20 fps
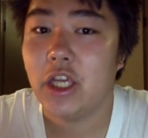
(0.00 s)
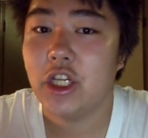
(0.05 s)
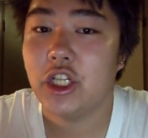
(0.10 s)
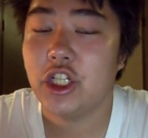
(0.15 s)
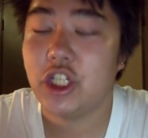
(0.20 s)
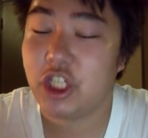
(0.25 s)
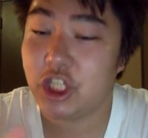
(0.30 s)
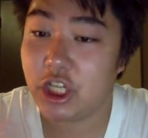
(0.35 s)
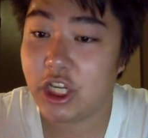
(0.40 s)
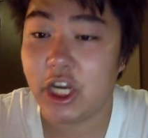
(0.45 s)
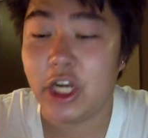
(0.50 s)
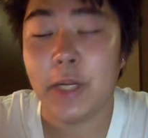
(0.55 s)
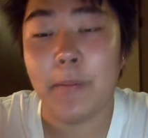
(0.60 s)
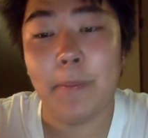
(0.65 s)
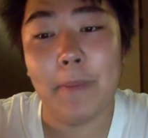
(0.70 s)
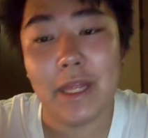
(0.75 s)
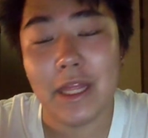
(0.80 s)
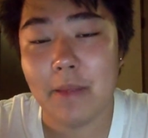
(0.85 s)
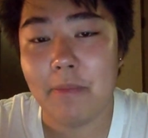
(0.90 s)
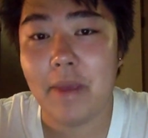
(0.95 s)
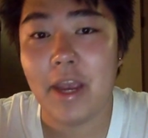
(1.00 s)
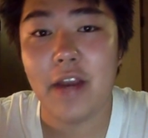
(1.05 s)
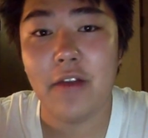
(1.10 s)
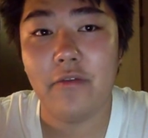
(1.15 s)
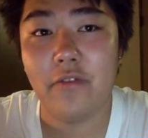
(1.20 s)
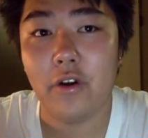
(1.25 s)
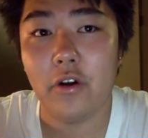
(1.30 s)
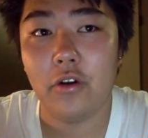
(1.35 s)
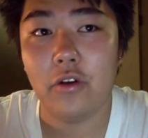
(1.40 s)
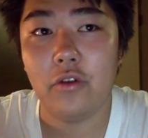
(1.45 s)
She could have been the main
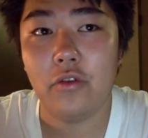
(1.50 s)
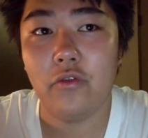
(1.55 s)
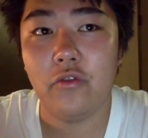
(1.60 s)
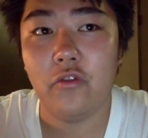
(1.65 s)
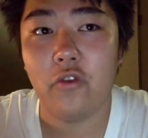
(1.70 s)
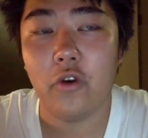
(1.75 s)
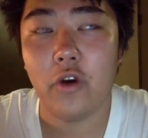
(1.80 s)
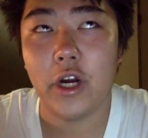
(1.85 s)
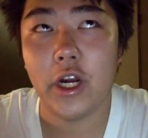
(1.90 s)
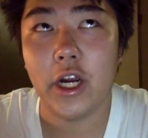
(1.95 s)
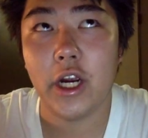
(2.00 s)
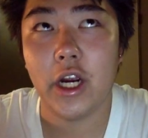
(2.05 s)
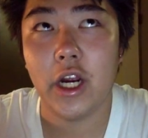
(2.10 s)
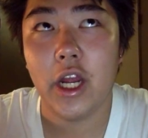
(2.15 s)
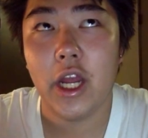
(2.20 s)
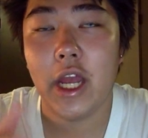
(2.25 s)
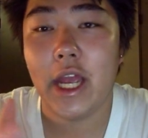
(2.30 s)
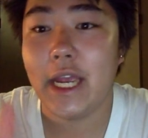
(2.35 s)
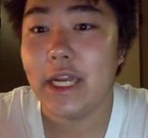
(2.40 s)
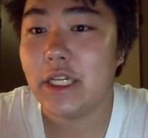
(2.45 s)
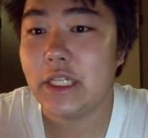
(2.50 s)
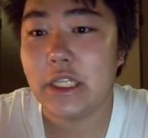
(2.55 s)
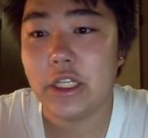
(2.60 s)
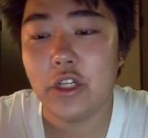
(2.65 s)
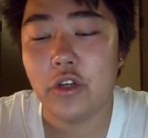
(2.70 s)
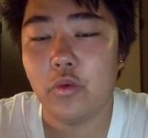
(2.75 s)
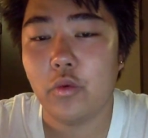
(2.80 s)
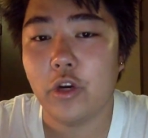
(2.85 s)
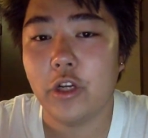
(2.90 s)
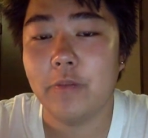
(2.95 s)
vocal for Into the
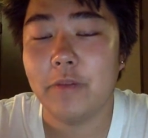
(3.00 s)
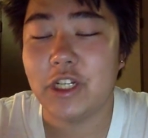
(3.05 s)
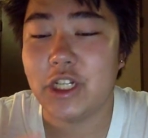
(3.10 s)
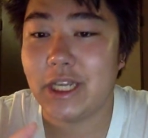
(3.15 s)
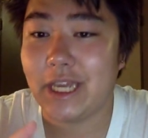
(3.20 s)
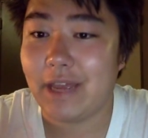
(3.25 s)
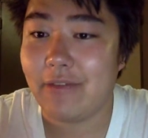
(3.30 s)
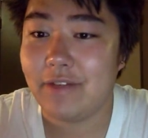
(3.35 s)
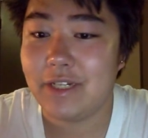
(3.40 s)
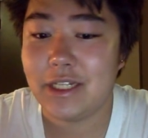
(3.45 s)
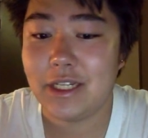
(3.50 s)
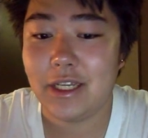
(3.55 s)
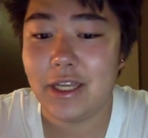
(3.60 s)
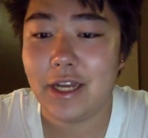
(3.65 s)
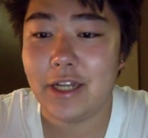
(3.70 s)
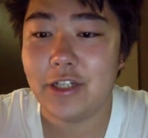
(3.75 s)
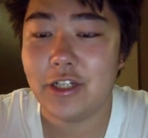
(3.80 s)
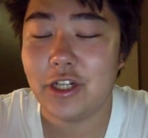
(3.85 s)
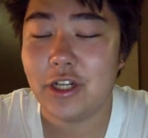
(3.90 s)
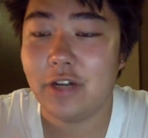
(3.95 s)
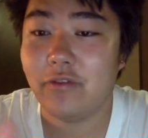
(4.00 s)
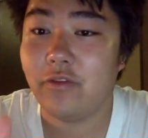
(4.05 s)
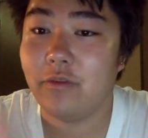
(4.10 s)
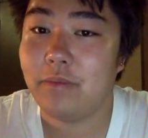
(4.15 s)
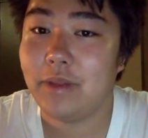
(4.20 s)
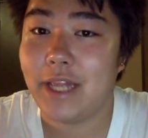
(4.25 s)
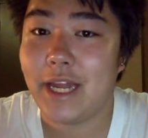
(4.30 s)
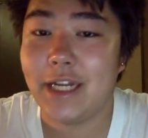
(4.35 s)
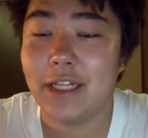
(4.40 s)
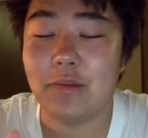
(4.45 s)
New World, but she gave it to Yeonjung from
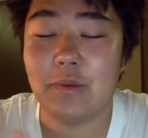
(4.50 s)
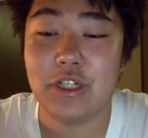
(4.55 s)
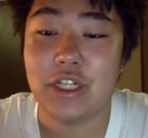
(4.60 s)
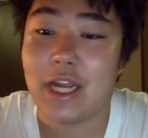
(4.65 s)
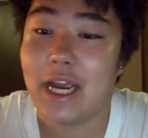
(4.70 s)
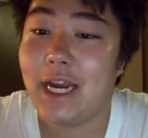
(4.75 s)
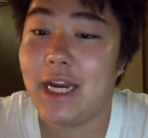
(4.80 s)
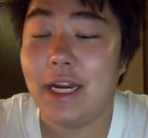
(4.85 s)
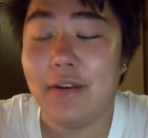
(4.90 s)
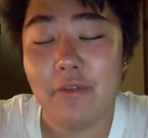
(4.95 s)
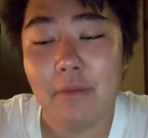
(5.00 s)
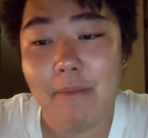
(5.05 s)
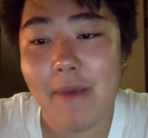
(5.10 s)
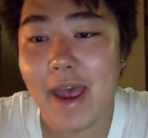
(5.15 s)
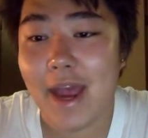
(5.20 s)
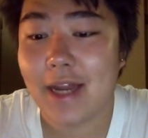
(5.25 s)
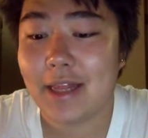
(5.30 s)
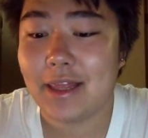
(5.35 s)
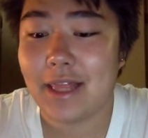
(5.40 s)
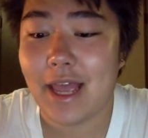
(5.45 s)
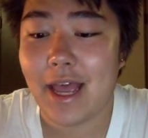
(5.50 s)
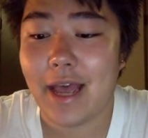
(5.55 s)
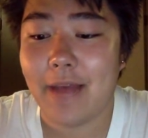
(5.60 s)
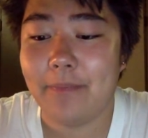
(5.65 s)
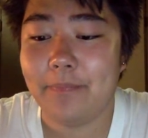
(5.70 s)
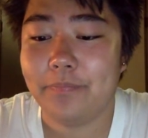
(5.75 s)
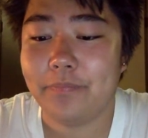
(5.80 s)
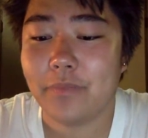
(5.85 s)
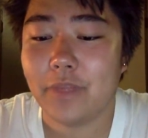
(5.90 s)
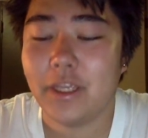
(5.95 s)
Pledis, which I ain't even mad at
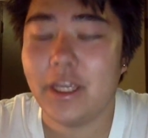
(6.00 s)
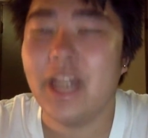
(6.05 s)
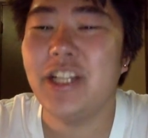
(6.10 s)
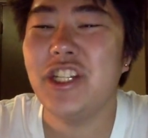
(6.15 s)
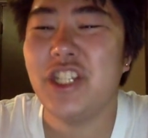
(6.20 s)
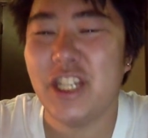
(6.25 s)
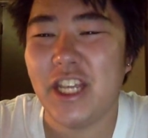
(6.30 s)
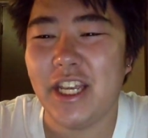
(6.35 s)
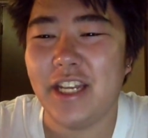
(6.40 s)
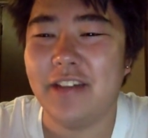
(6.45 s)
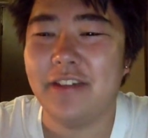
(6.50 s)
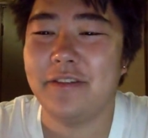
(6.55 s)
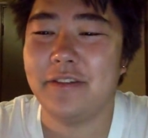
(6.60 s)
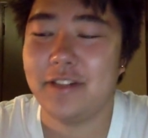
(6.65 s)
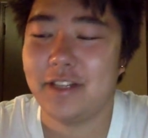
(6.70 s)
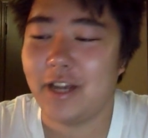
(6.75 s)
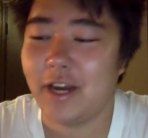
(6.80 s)
that. Yoonjin.